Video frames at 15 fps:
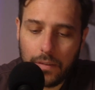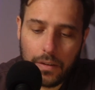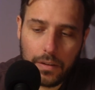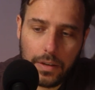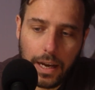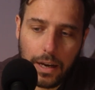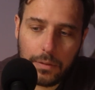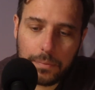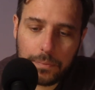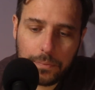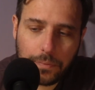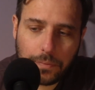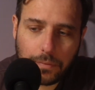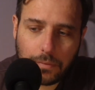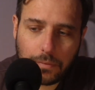Now,
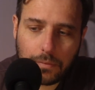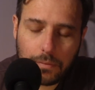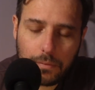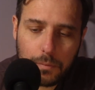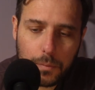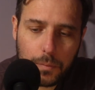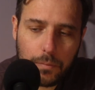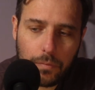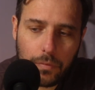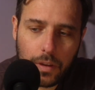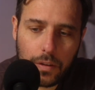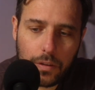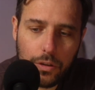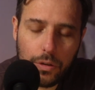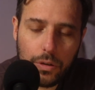
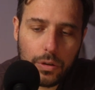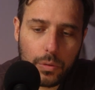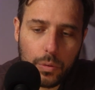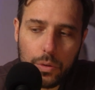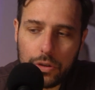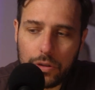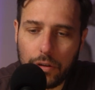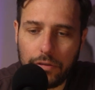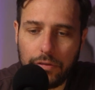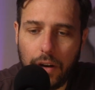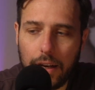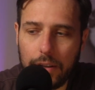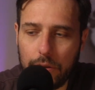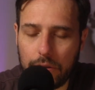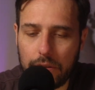you can also
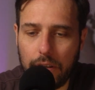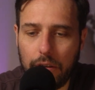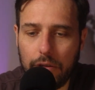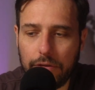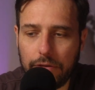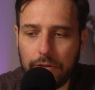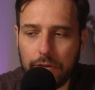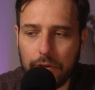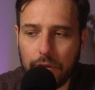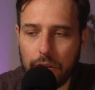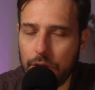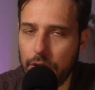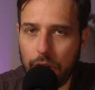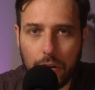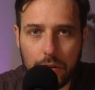find yourself,
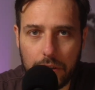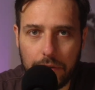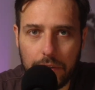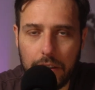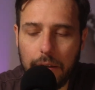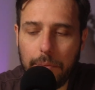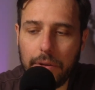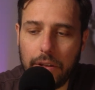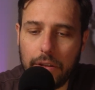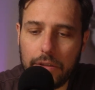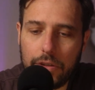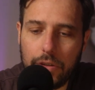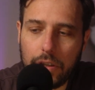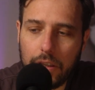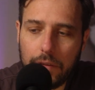because it goes even deeper than
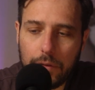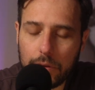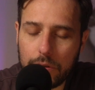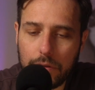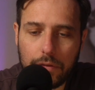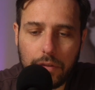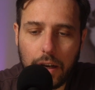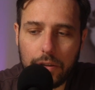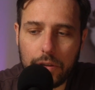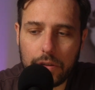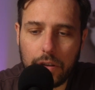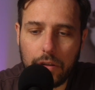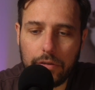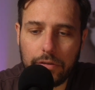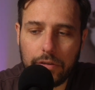this, you can also find
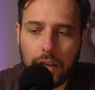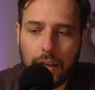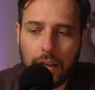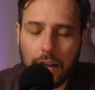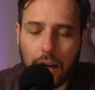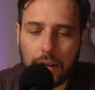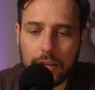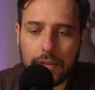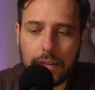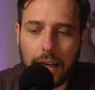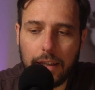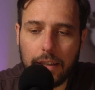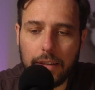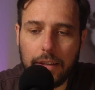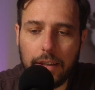yourself
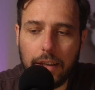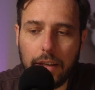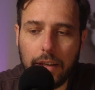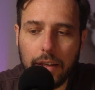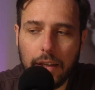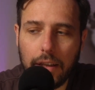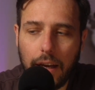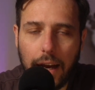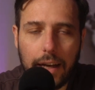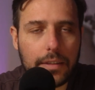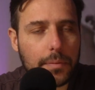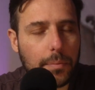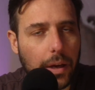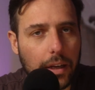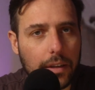understanding the
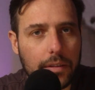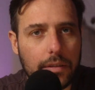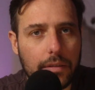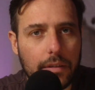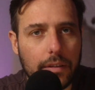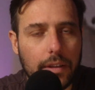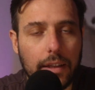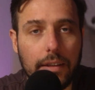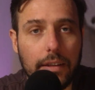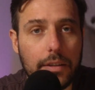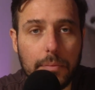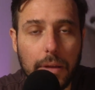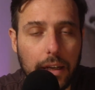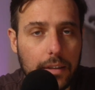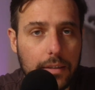aspects that these
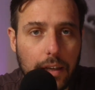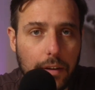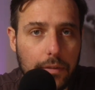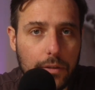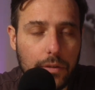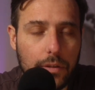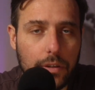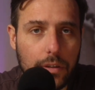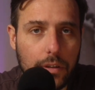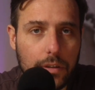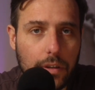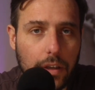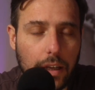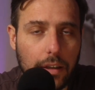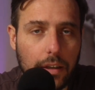planets have
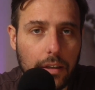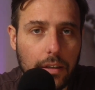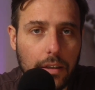together.